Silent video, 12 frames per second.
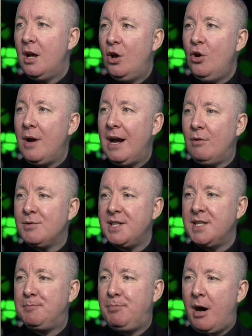Who else
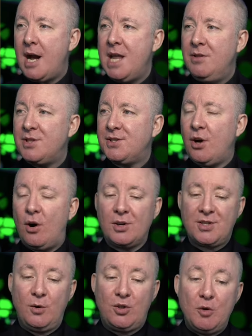is buying the stock?
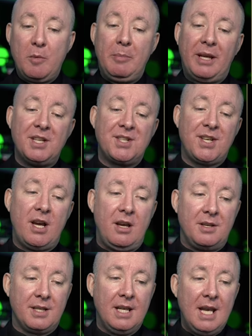So should we be
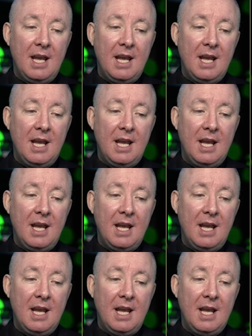concerned?